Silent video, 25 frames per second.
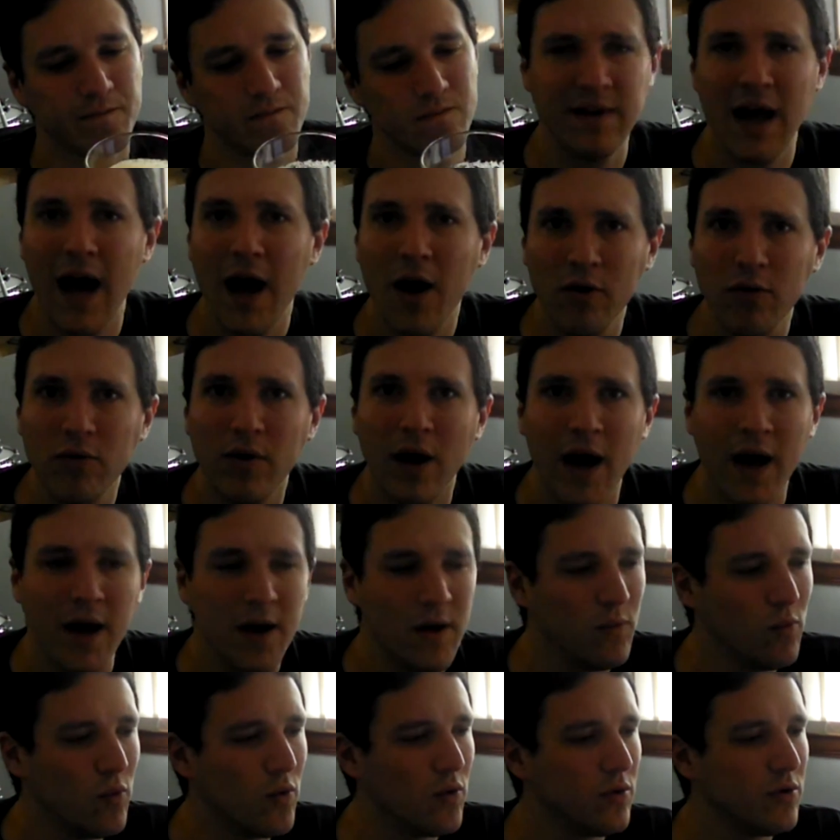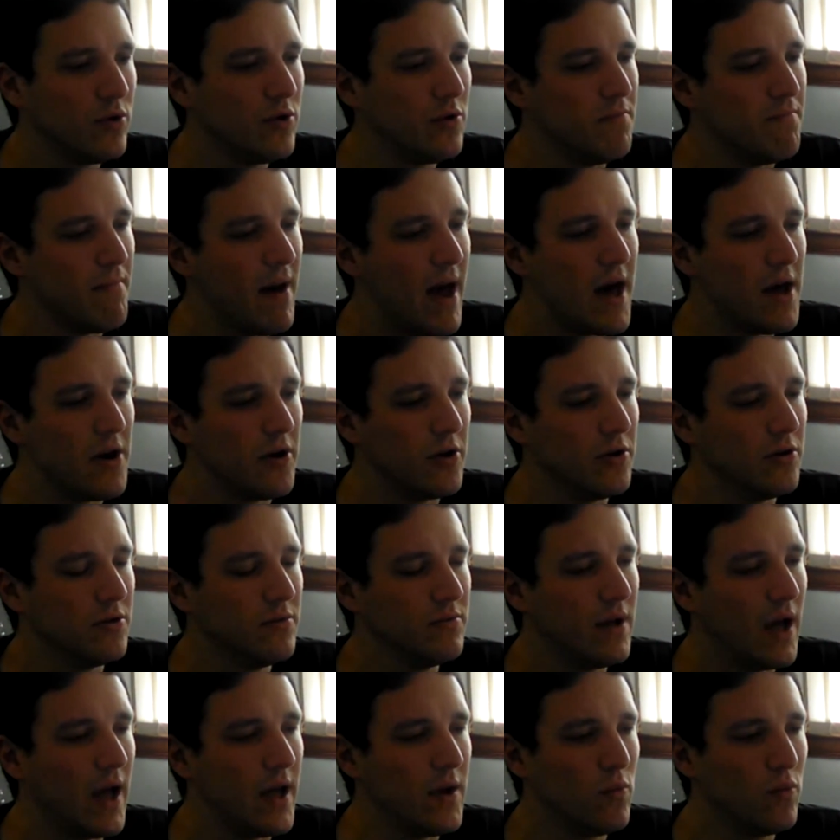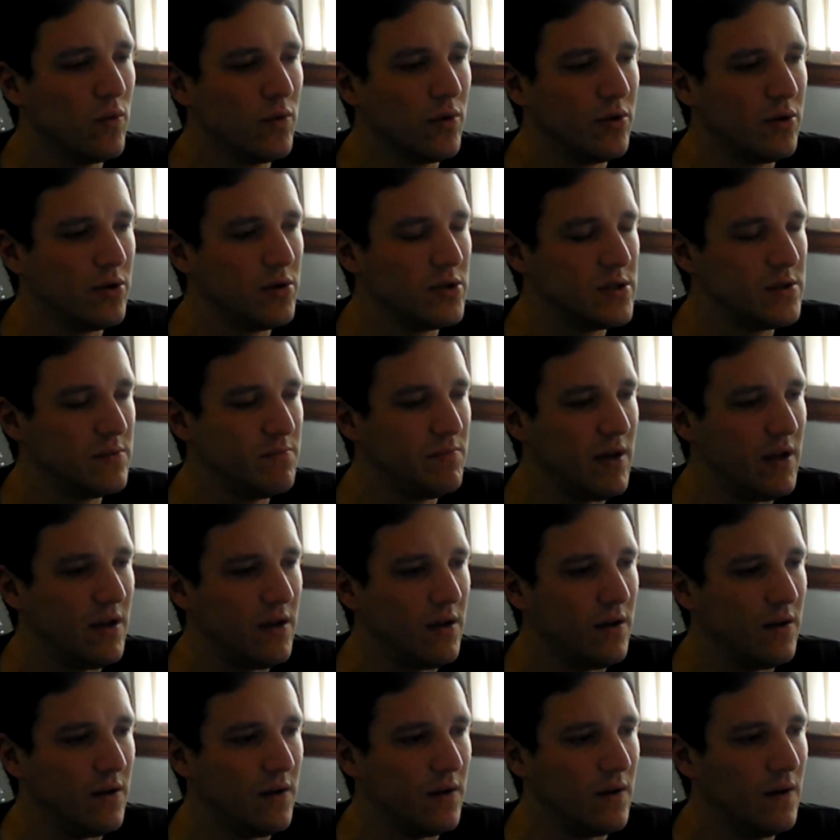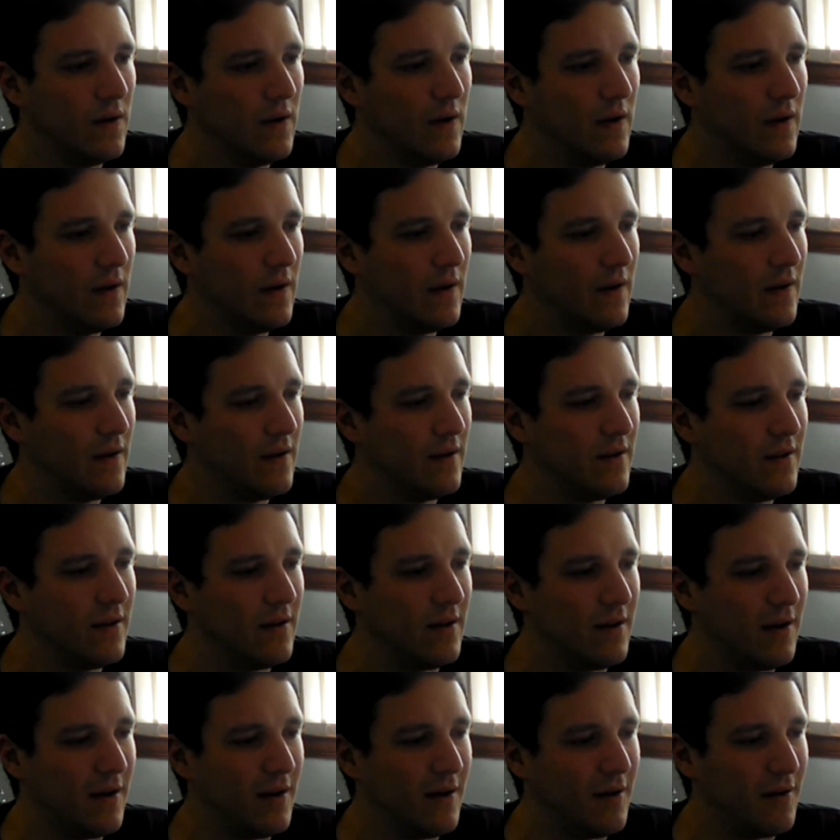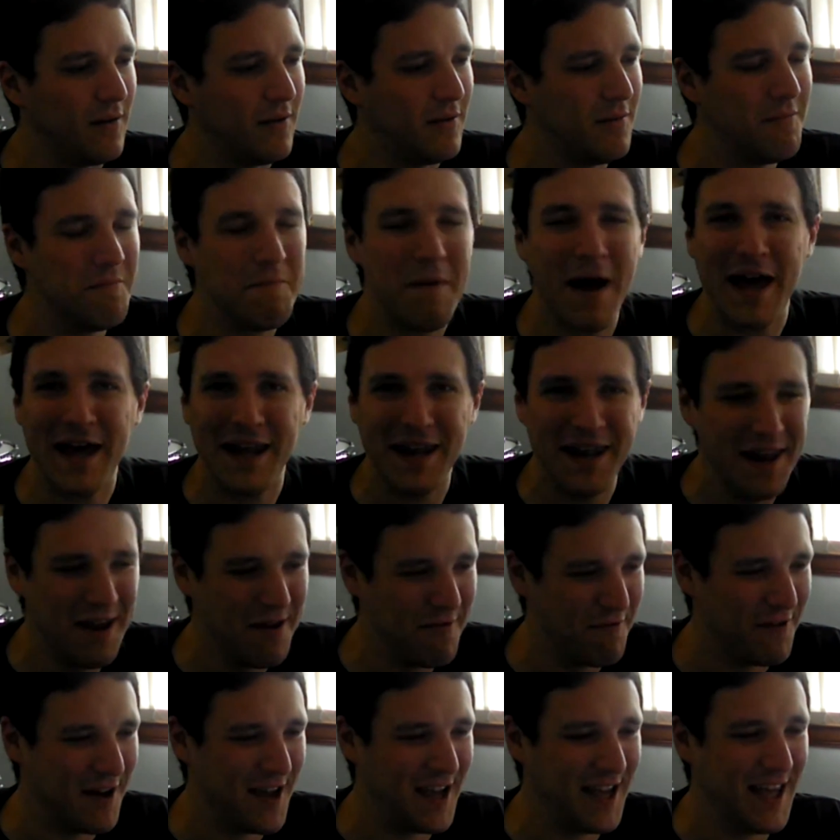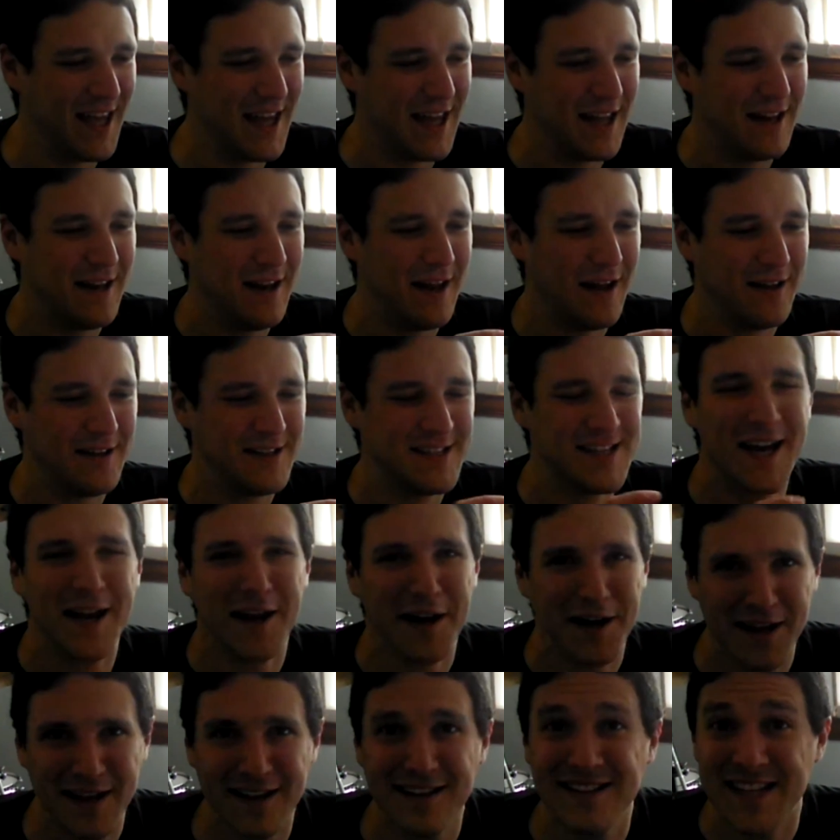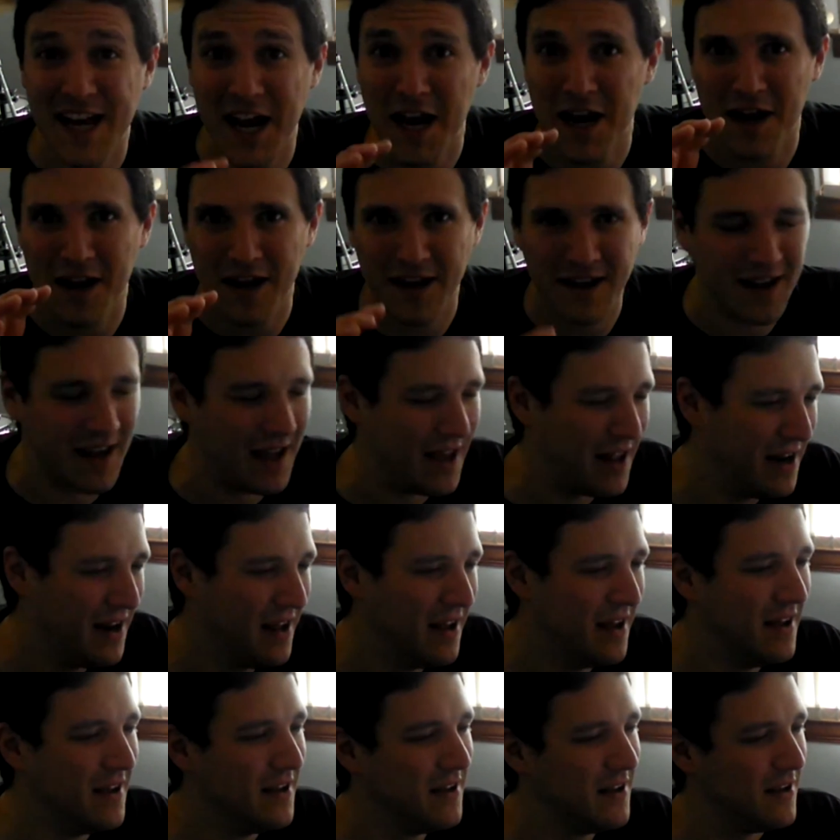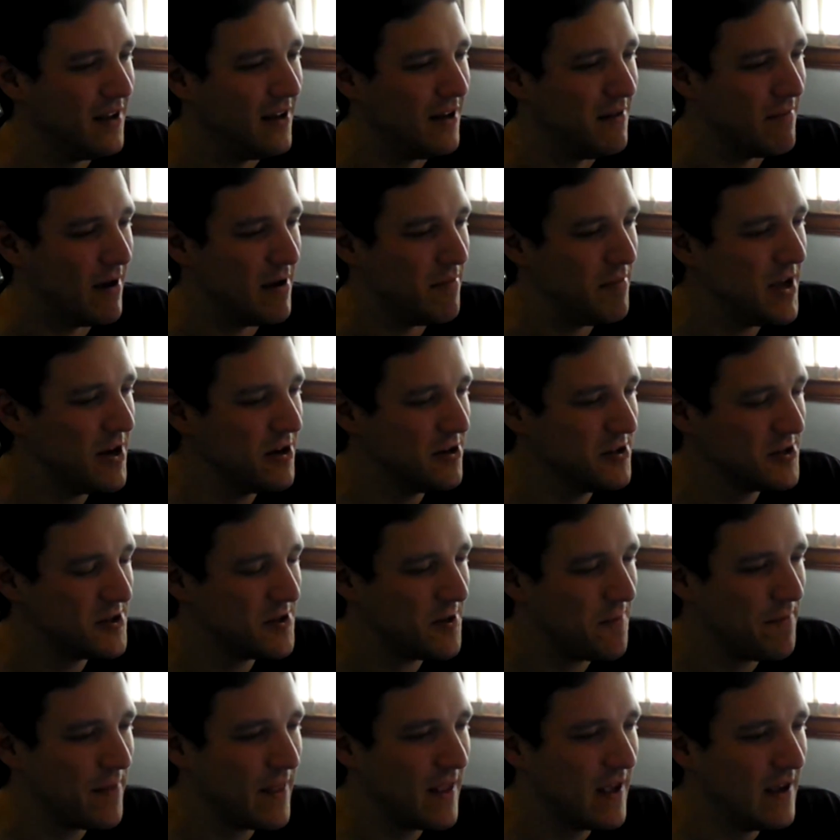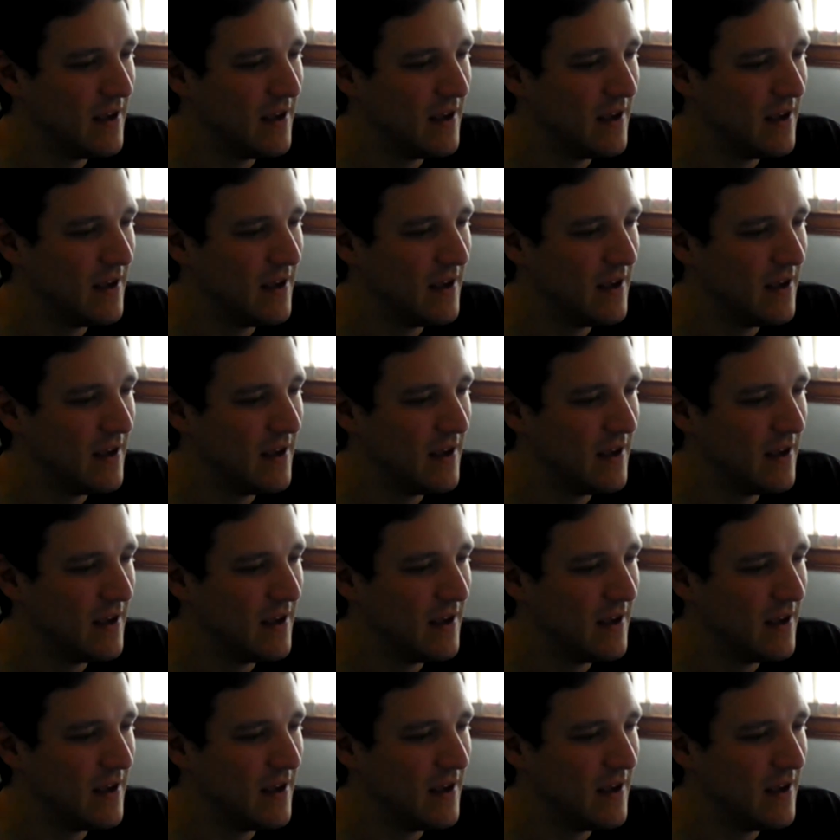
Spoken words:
Now I won't matter. I won't be mad if I get a tiny head in my beers.